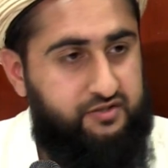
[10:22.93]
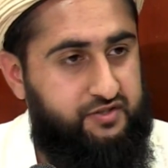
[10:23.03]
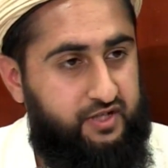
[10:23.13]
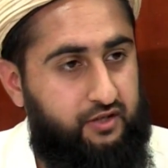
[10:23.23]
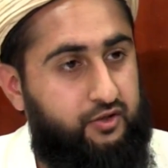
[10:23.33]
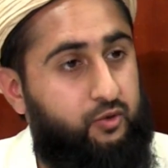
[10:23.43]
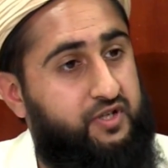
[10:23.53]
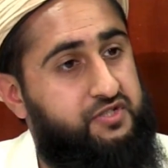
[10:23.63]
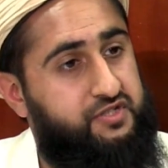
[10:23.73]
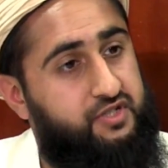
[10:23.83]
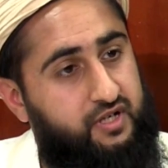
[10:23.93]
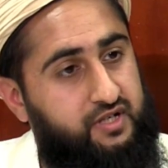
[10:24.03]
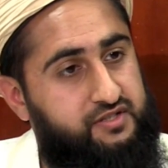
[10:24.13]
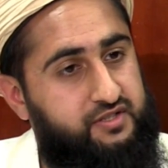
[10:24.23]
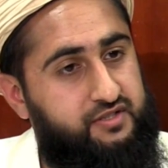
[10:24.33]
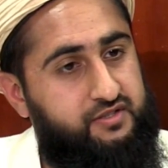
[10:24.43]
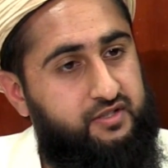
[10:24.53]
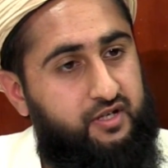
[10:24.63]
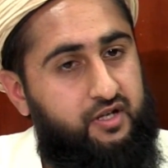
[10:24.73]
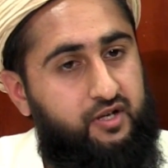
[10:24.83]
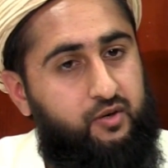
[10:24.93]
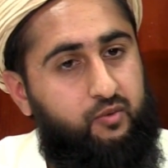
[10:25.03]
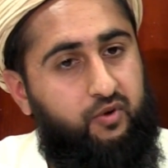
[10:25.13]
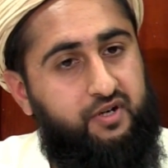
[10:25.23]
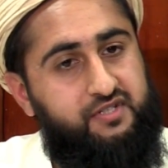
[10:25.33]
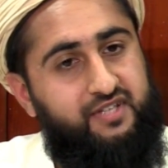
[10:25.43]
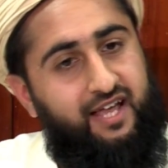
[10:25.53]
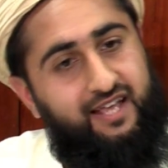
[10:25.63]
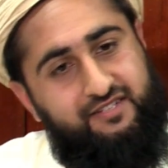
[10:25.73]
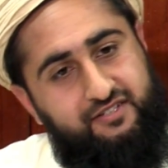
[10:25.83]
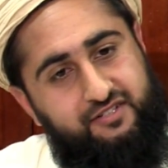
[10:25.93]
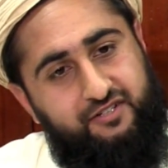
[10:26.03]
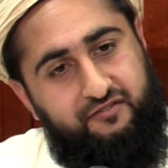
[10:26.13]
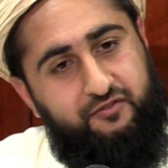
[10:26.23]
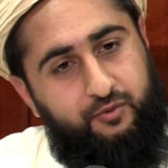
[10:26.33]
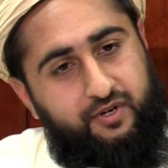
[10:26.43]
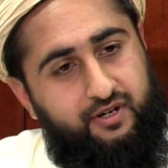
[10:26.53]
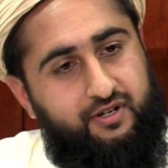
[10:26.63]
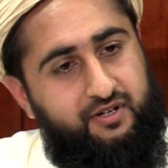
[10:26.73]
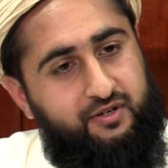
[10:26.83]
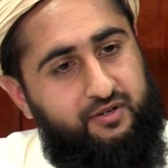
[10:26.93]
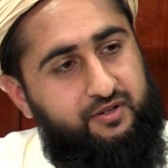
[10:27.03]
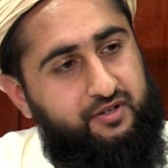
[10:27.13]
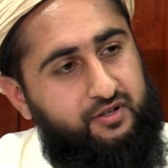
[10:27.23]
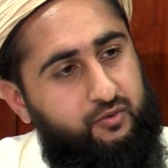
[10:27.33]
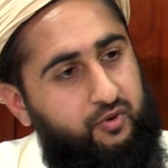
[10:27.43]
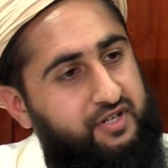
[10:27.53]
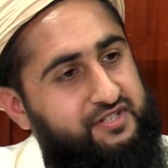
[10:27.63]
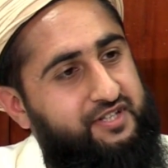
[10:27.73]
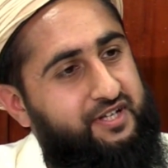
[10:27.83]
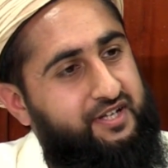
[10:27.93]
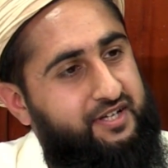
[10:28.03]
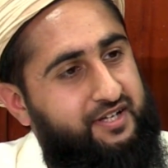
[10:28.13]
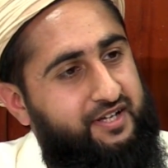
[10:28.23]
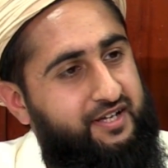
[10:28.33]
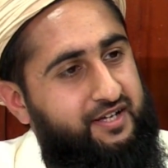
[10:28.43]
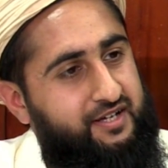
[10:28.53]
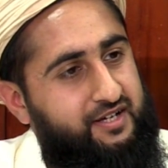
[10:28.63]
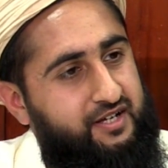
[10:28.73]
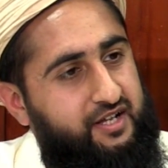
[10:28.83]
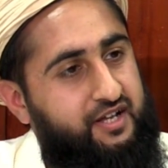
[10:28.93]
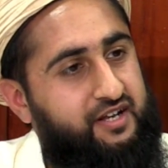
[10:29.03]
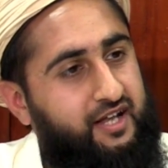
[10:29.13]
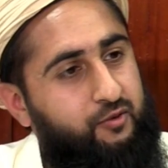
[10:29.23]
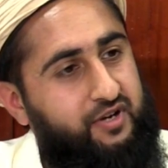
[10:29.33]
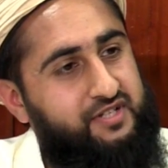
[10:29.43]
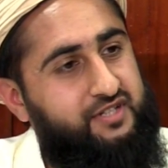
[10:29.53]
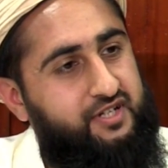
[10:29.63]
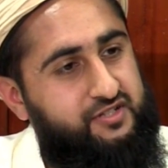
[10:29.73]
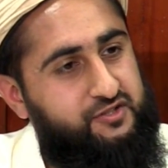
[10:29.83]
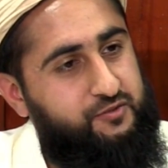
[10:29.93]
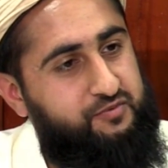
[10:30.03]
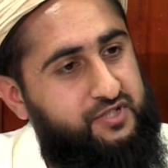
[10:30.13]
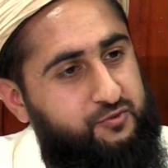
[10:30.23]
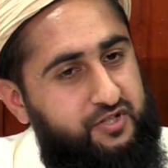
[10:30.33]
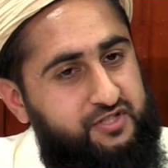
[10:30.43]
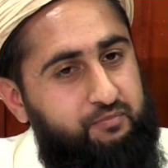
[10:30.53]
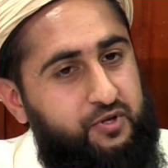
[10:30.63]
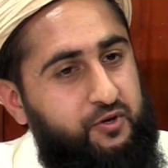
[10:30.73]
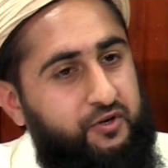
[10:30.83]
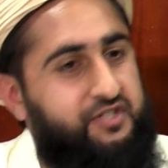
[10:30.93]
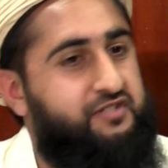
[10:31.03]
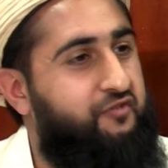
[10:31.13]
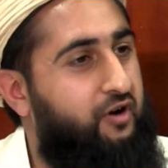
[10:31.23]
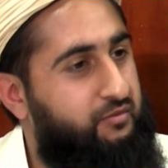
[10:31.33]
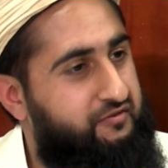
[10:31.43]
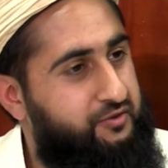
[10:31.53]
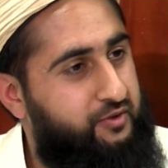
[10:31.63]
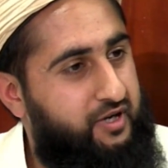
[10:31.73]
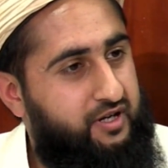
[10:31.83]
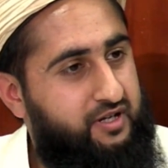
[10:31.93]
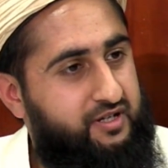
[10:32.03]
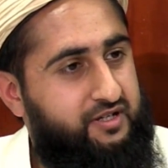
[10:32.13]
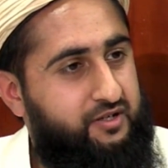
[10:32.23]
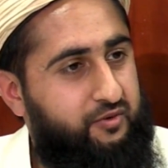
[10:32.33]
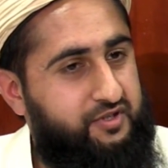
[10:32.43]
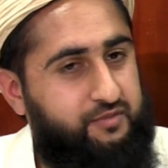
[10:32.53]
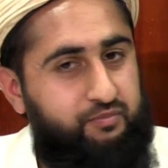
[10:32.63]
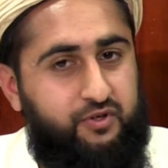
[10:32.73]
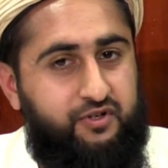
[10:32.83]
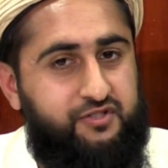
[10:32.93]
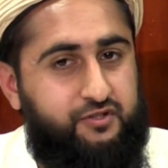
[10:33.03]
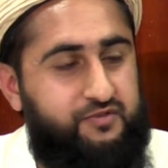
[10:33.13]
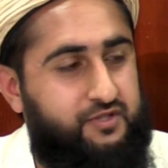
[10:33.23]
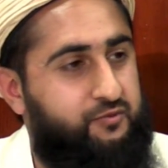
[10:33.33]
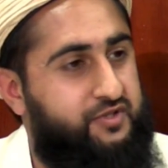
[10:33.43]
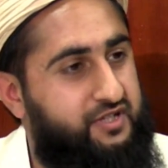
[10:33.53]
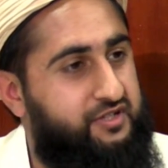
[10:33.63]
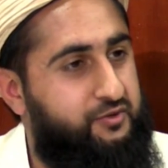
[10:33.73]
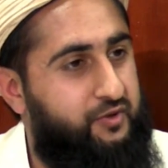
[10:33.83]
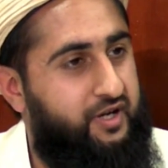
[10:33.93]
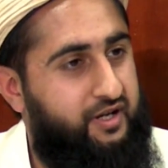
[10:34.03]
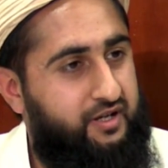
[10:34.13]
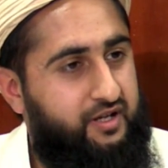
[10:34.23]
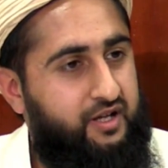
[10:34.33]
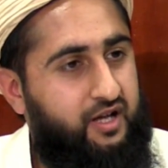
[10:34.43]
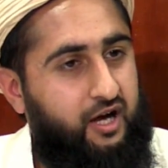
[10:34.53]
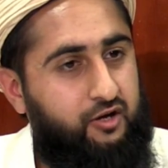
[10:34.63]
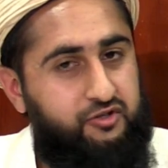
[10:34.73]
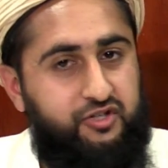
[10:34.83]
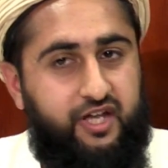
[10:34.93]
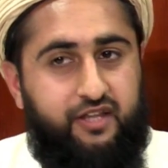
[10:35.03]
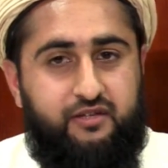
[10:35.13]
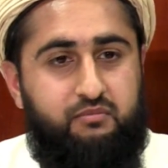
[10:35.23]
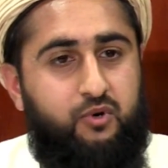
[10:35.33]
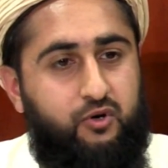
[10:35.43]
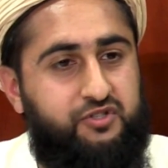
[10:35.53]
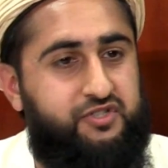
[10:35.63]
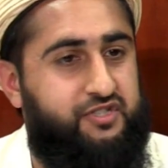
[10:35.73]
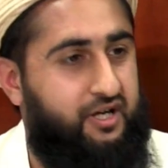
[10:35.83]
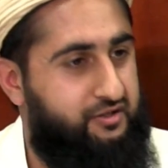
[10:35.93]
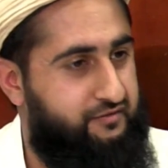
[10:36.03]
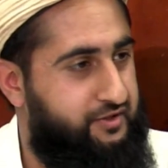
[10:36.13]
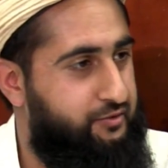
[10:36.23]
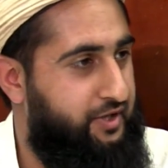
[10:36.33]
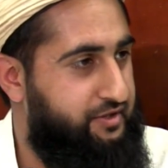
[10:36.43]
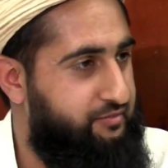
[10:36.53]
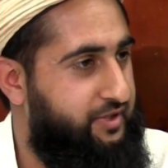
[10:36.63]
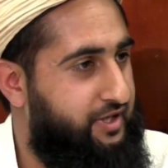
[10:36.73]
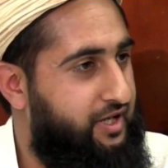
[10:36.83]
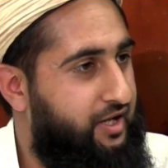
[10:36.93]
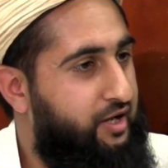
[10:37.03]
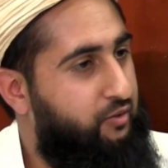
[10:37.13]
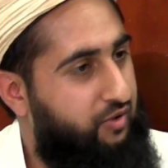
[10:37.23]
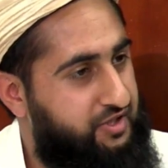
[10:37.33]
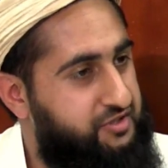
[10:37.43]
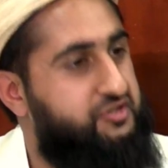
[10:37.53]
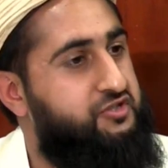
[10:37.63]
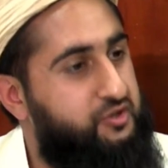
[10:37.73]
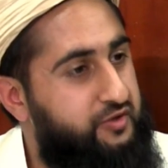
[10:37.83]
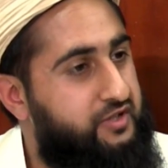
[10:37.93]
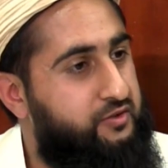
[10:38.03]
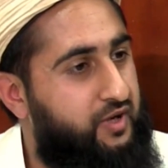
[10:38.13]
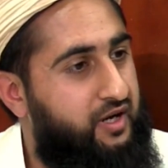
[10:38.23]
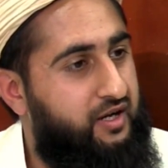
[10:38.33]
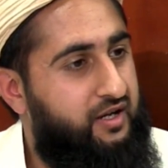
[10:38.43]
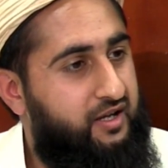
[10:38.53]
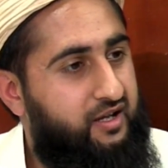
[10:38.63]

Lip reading: So now the question arises, what is the essence of dua? What is the kernel? What is the substance? What is the purest form of dua? What is the purest substance within the dua? How do you get the most out of the dua you make? One is just doing dua.